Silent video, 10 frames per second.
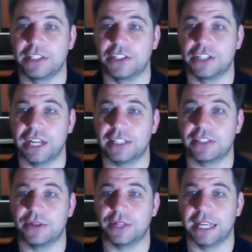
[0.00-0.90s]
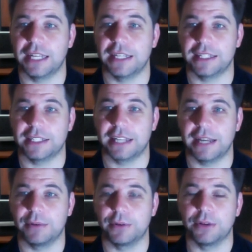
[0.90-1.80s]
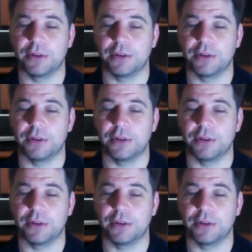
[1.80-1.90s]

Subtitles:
just on the end of the table.